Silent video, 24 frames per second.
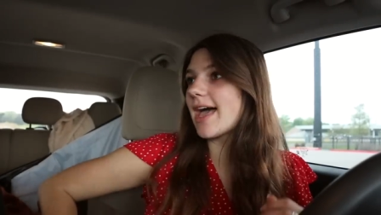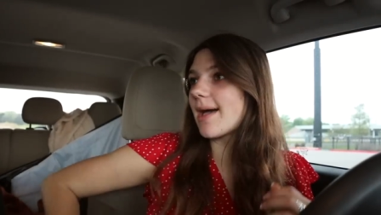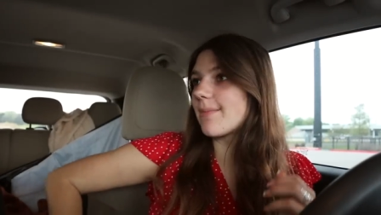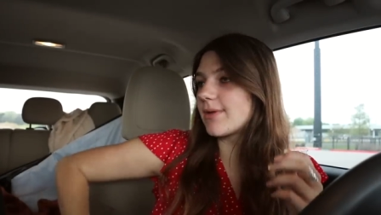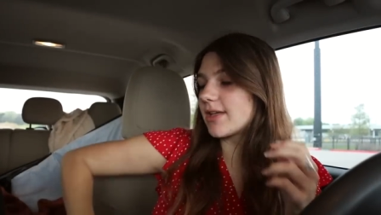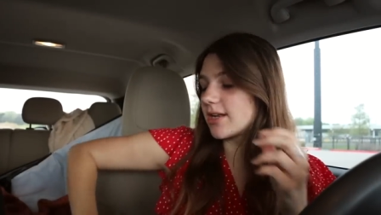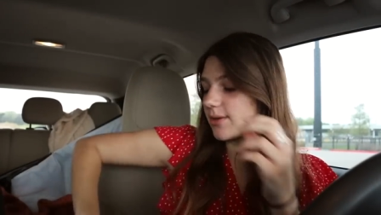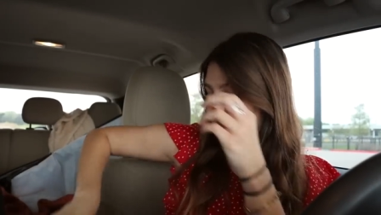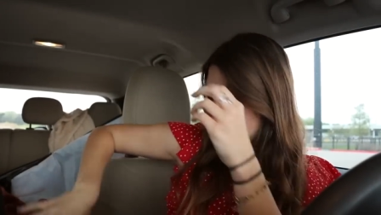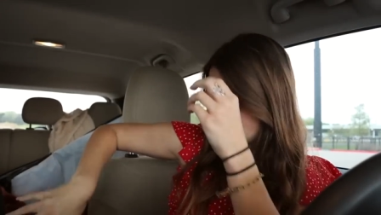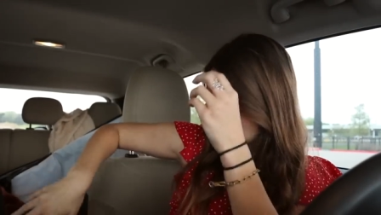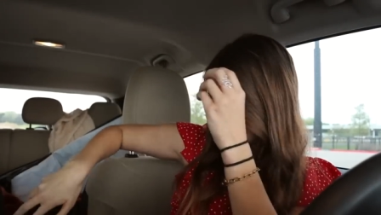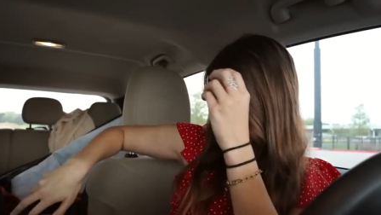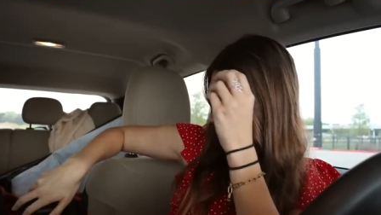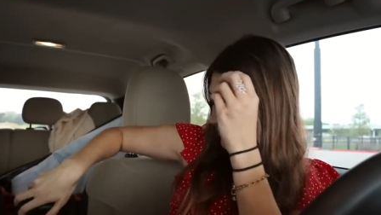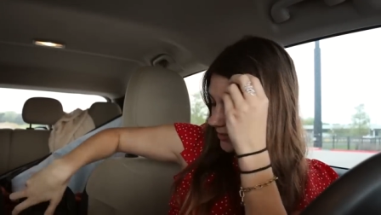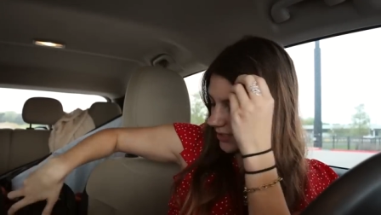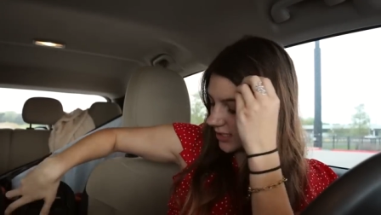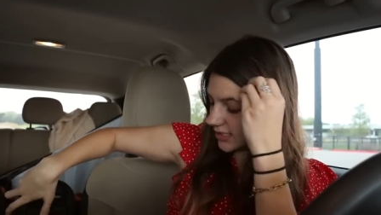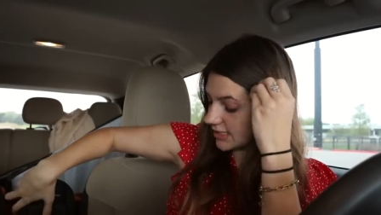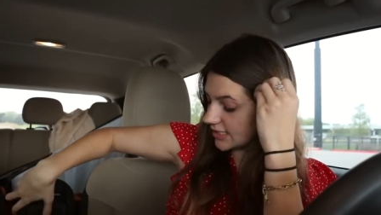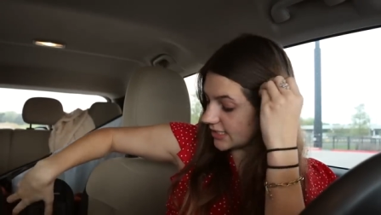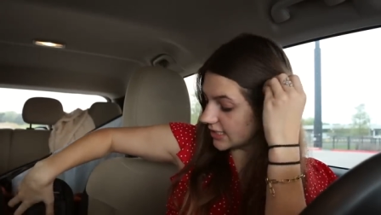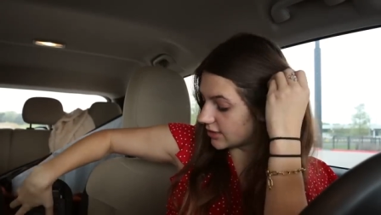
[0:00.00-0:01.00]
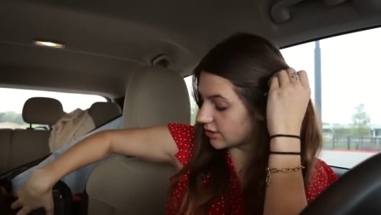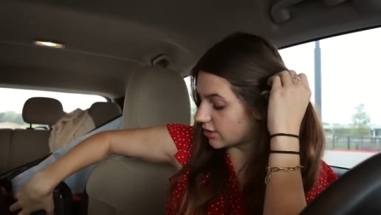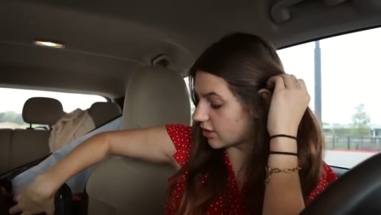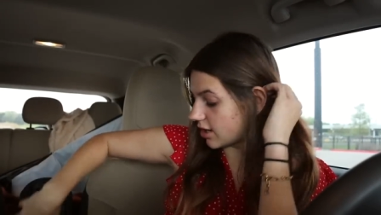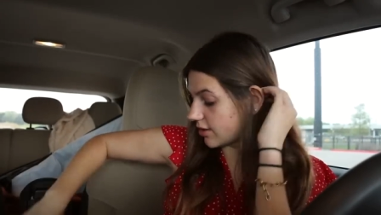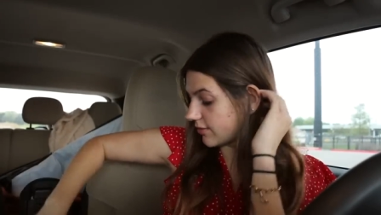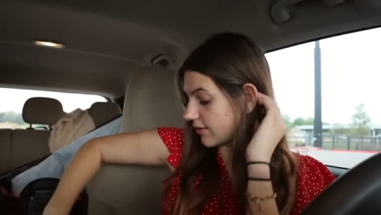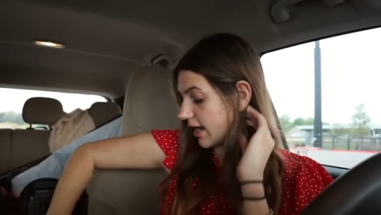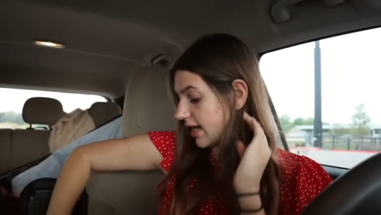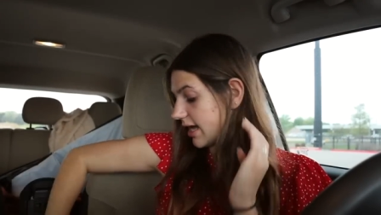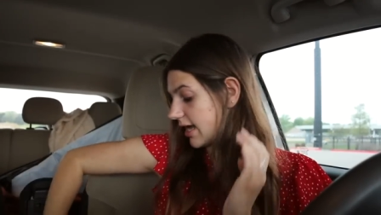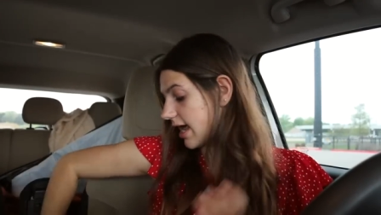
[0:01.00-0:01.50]
I'm gonna put some concealer
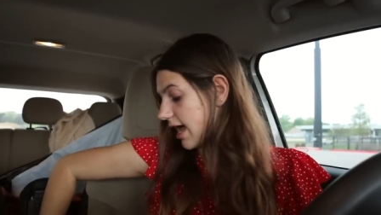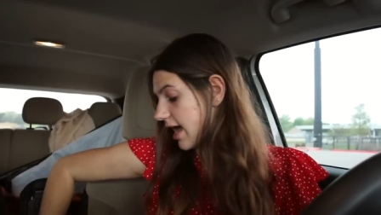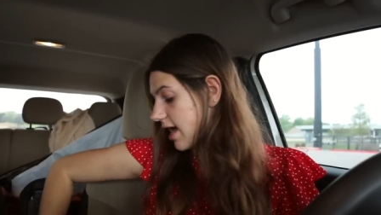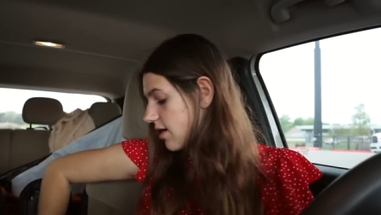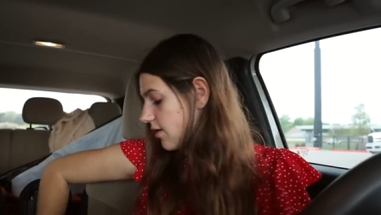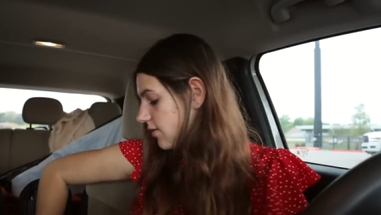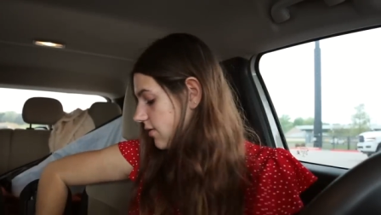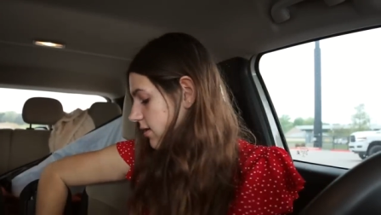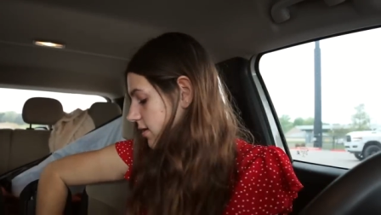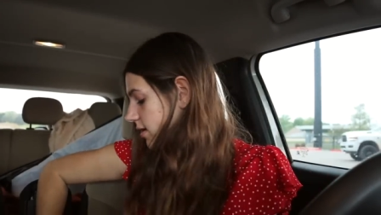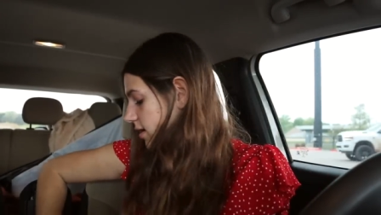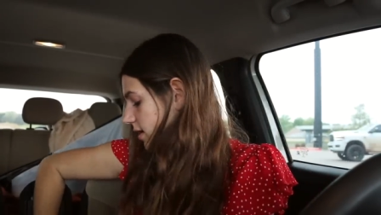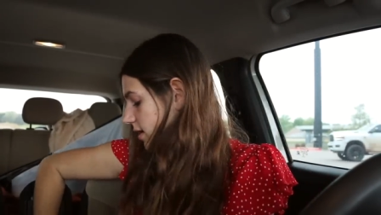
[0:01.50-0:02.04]
on right now.